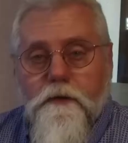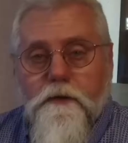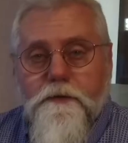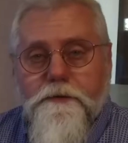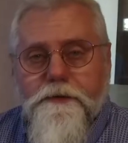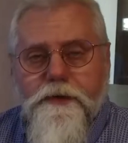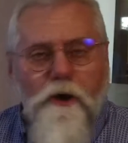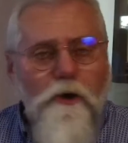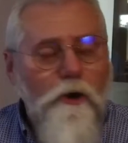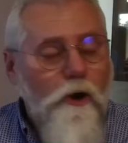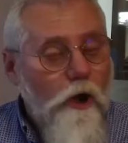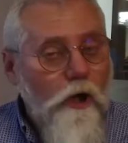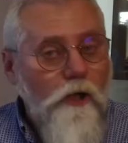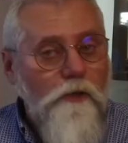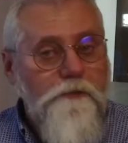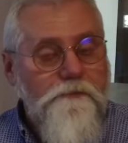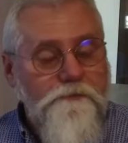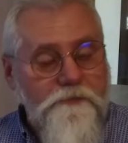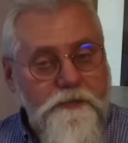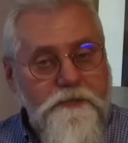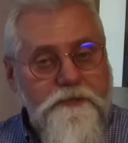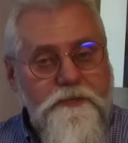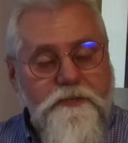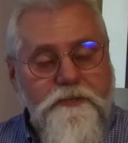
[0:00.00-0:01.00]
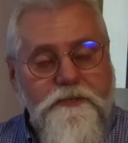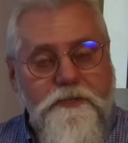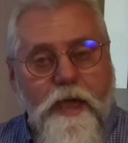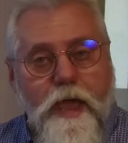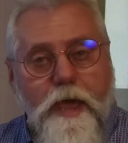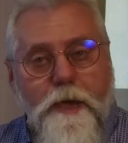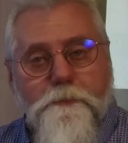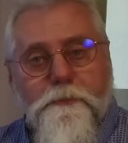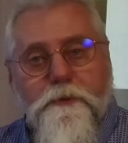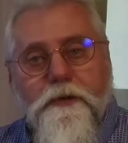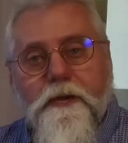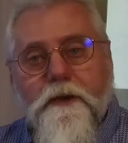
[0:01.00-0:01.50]
Now all of this is
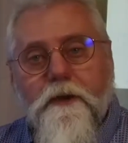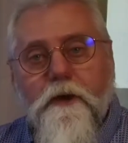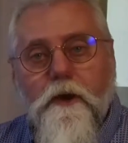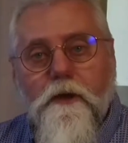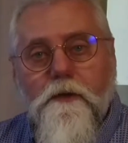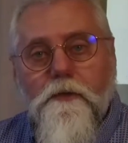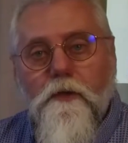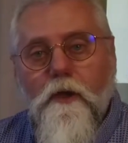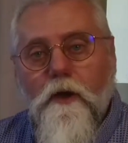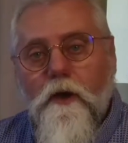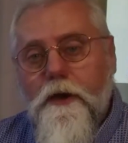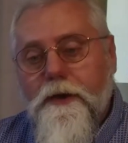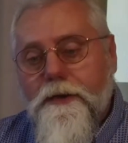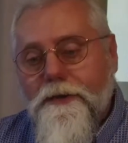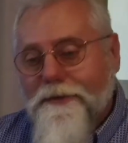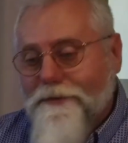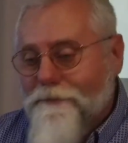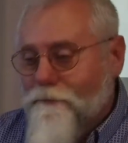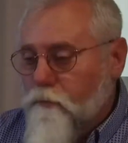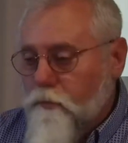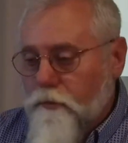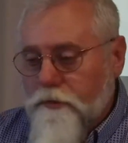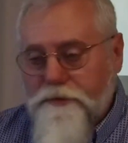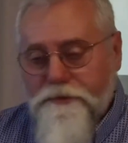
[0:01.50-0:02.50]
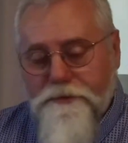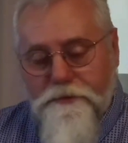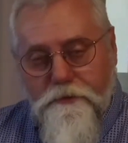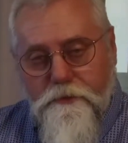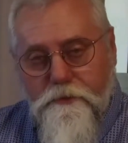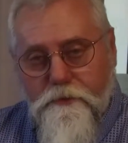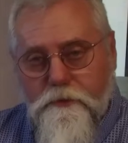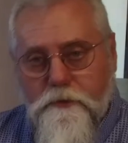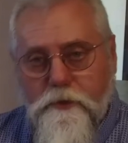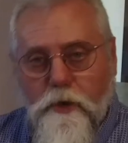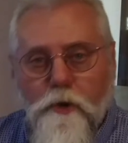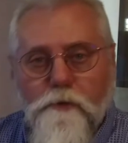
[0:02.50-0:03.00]
happening online, and with
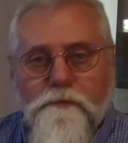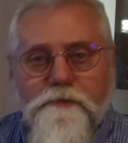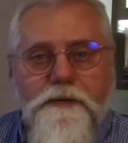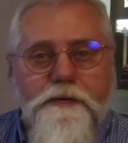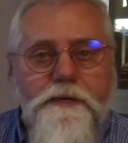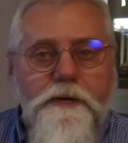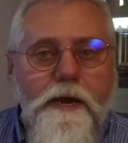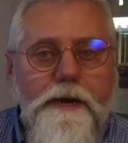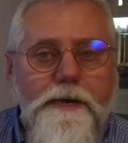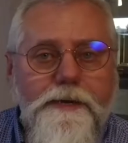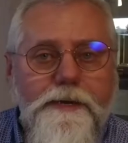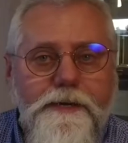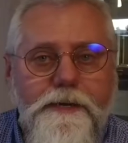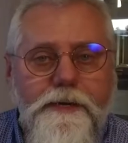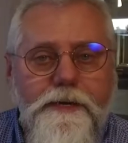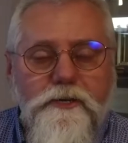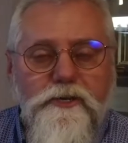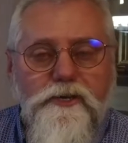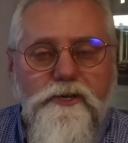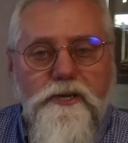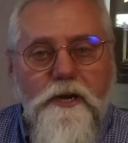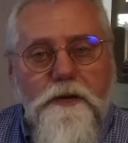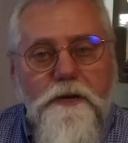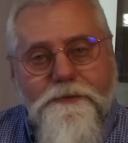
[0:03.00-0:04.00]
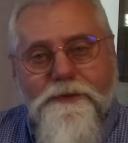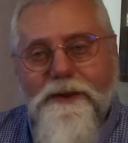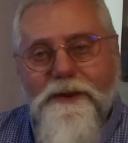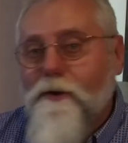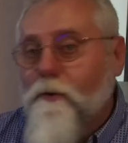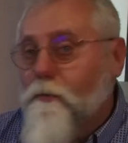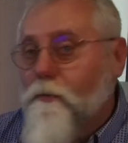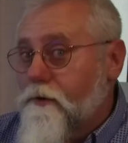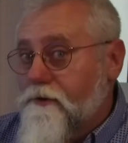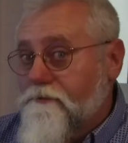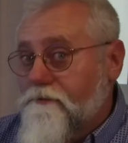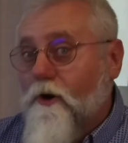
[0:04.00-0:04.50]
COVID nineteen
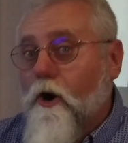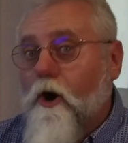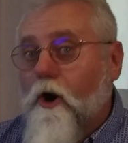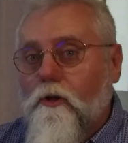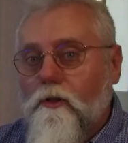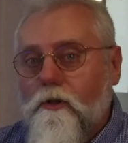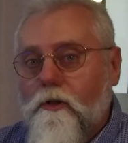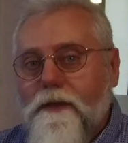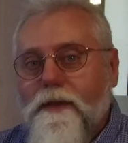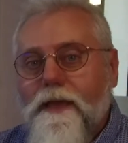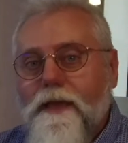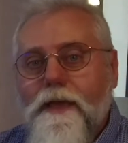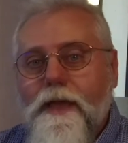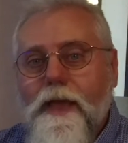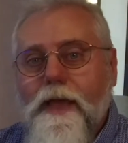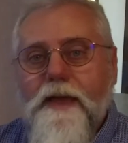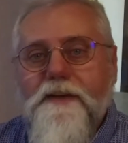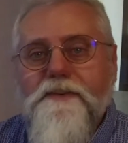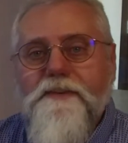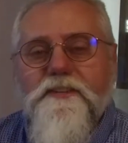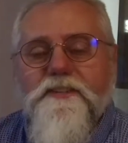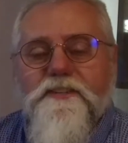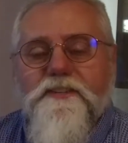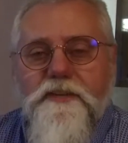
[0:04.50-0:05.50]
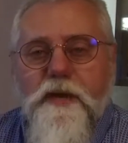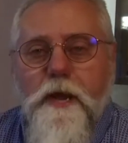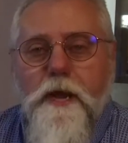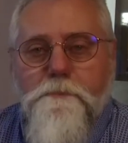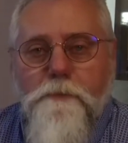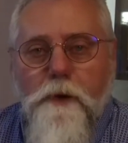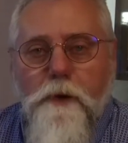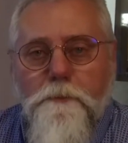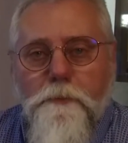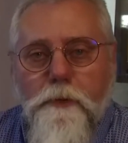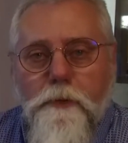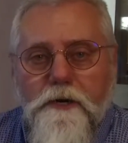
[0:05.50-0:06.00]
shutdown, we've all had to
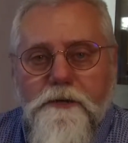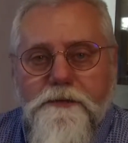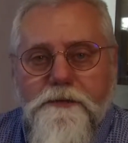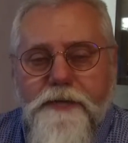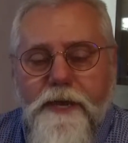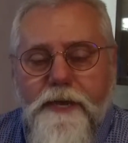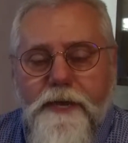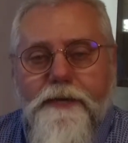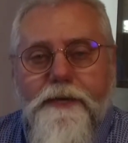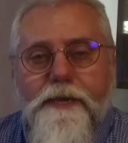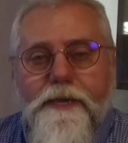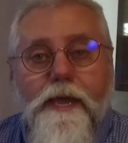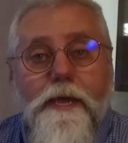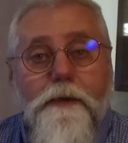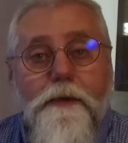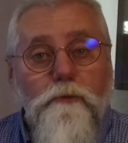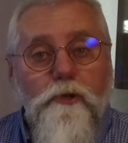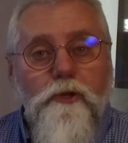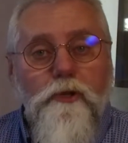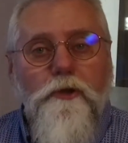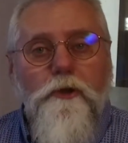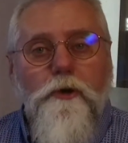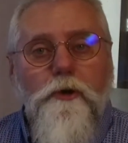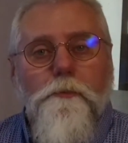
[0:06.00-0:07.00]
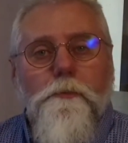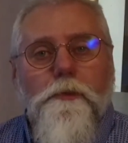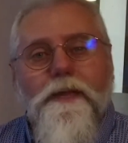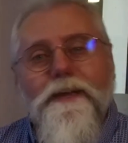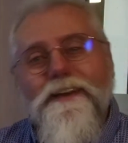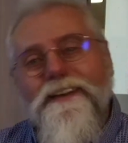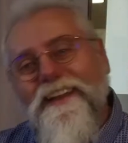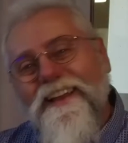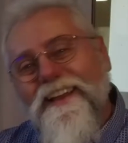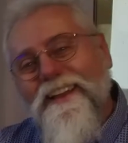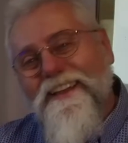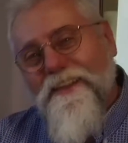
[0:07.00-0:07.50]
step up our tech game a little
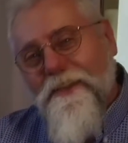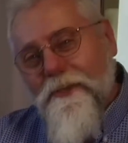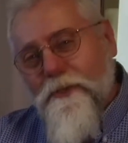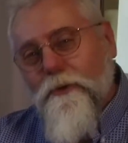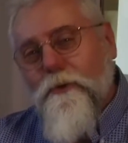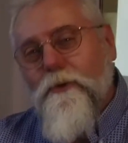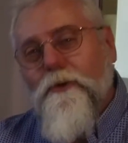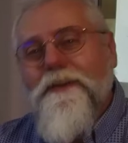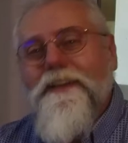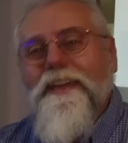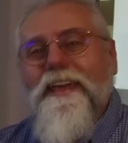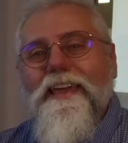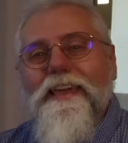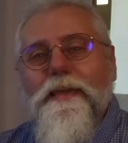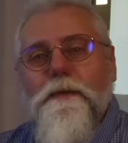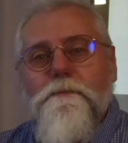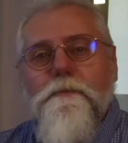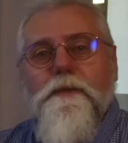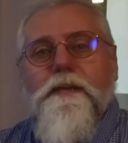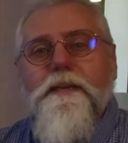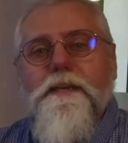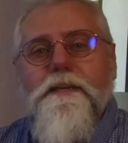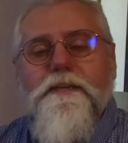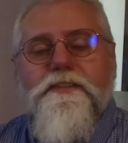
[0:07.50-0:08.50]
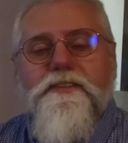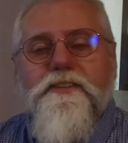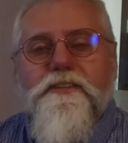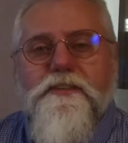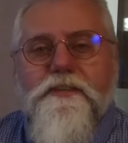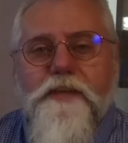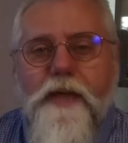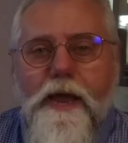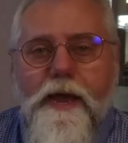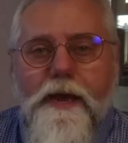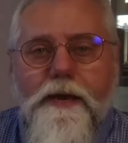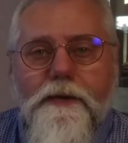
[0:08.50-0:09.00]
bit. Your game is
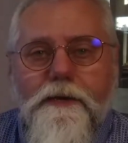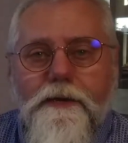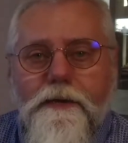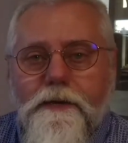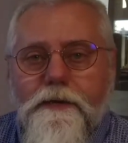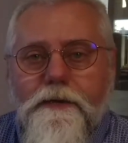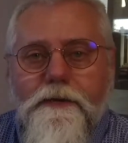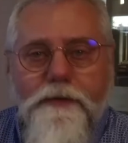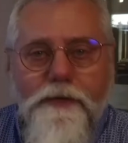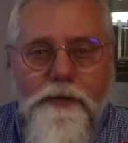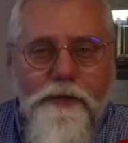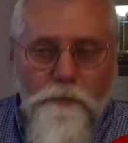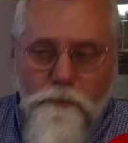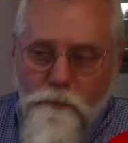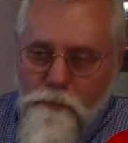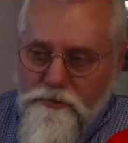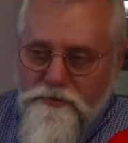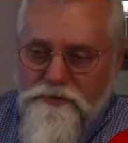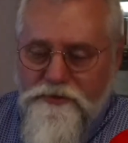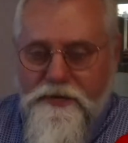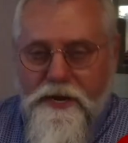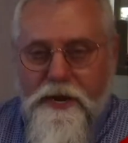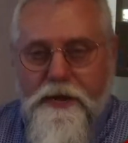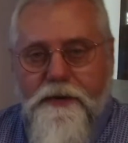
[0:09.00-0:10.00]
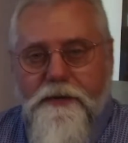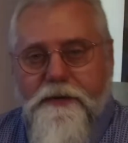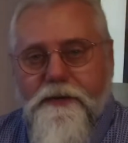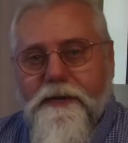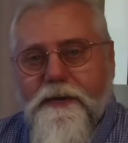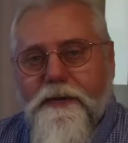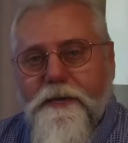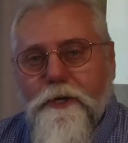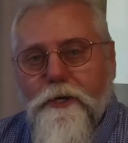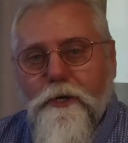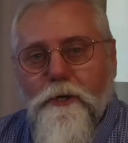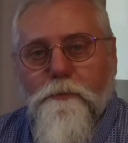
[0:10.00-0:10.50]
tech, and we're standing
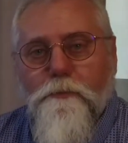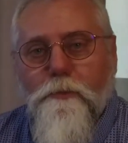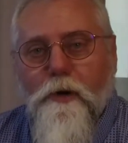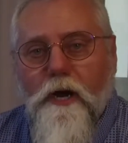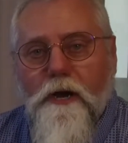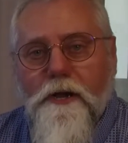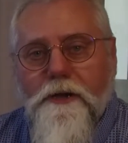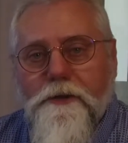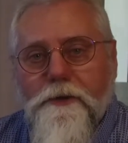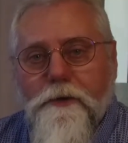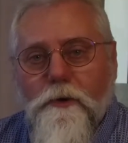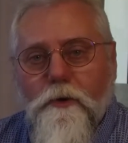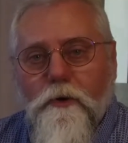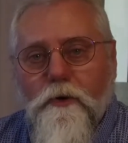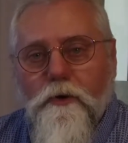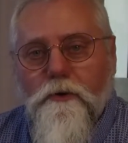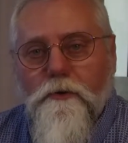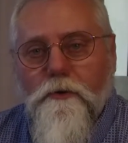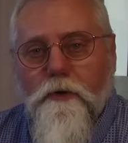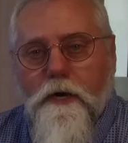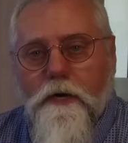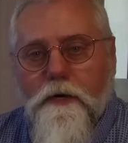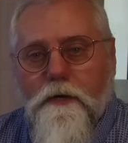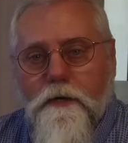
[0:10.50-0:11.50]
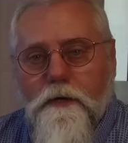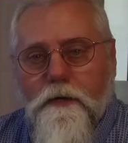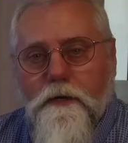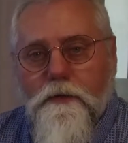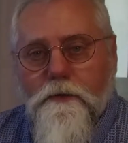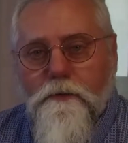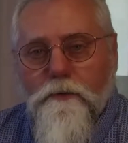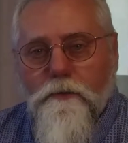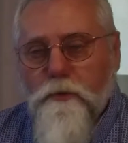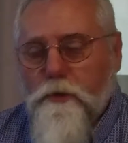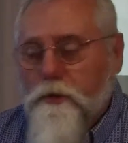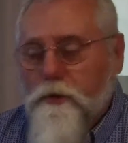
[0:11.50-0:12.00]
here by your uh,
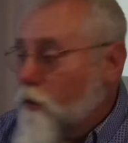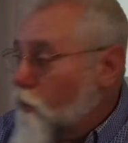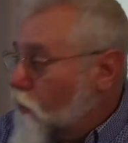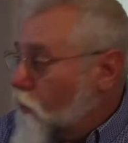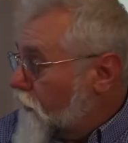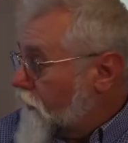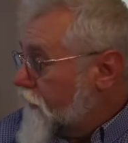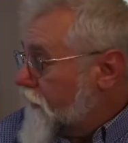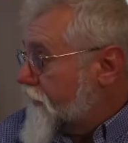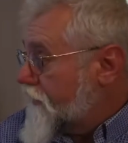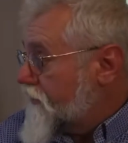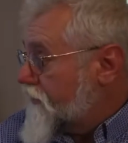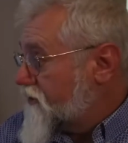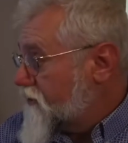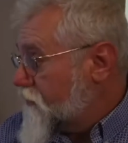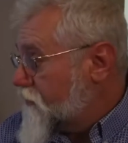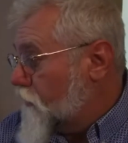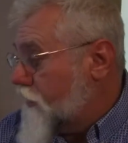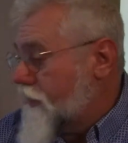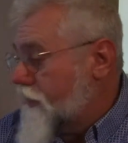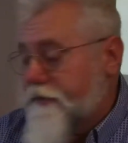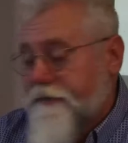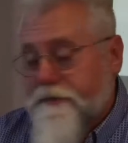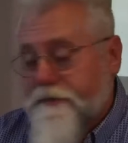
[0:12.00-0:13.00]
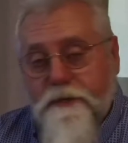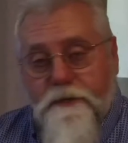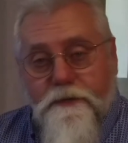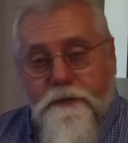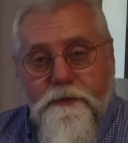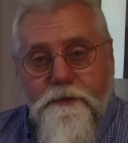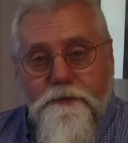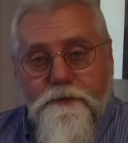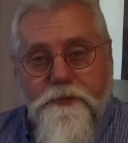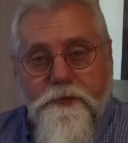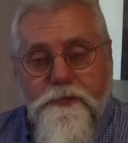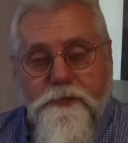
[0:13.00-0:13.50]
recording suite
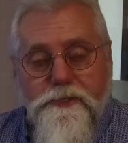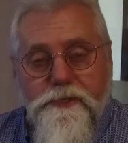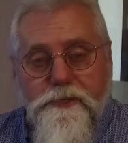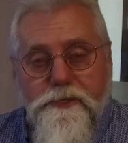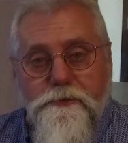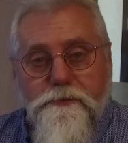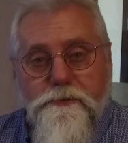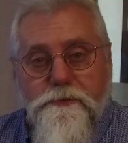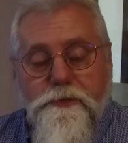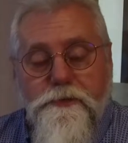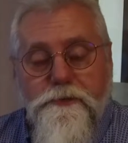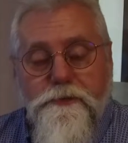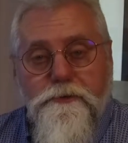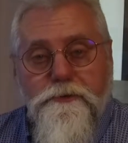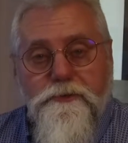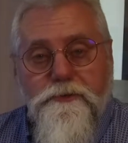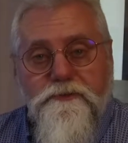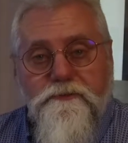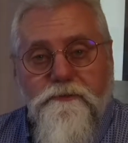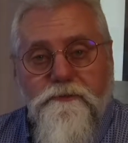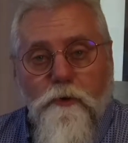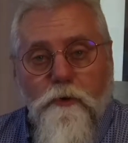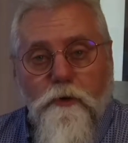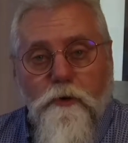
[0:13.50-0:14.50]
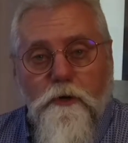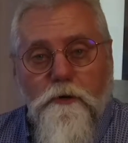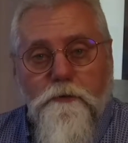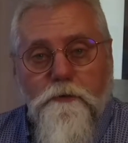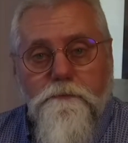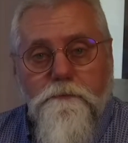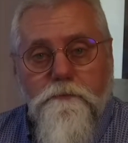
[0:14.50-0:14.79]
that you use for